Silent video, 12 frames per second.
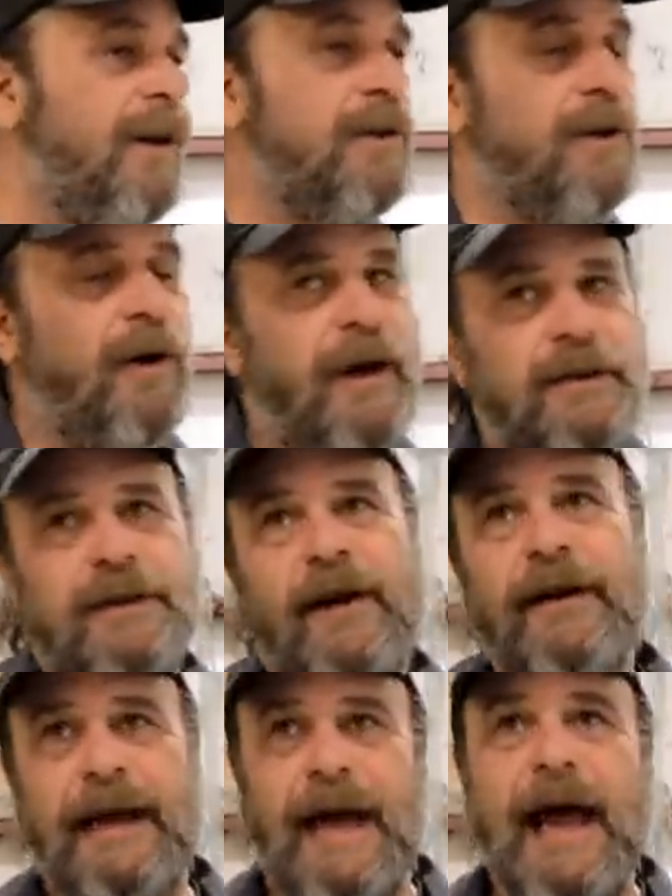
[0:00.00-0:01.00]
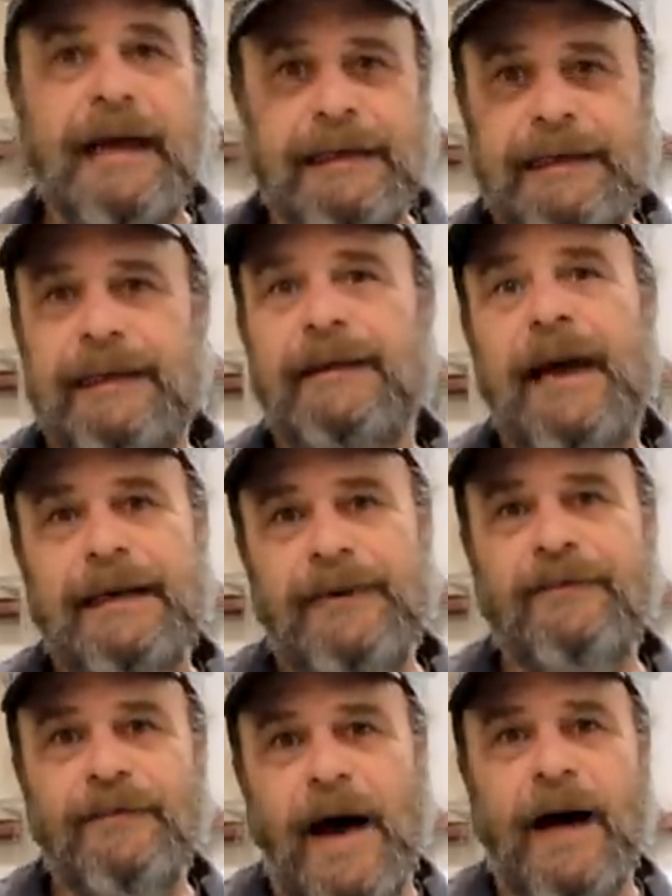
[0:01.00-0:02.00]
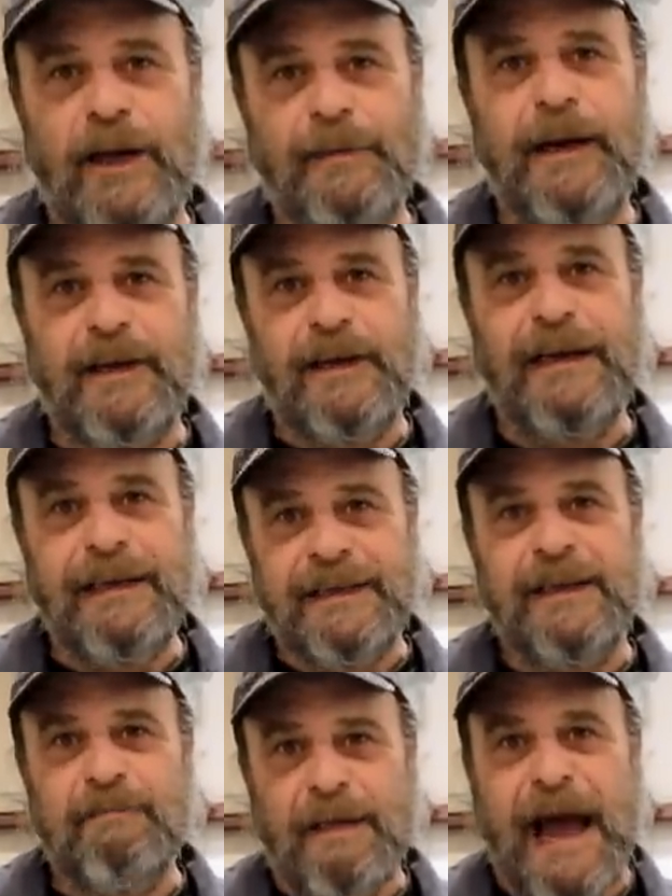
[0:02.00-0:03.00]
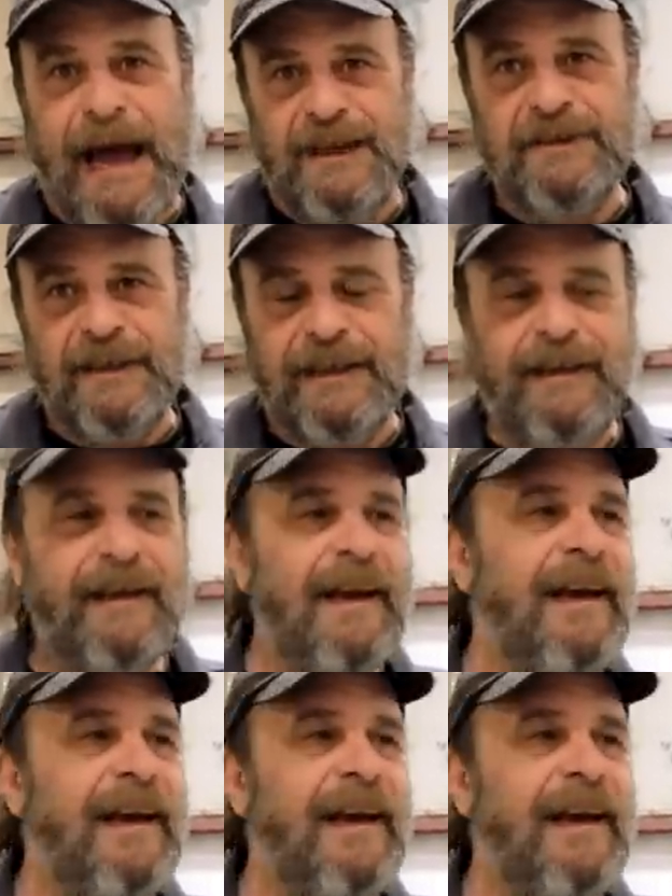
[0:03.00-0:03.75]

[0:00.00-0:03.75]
So I saw, I need volume, I need capacity.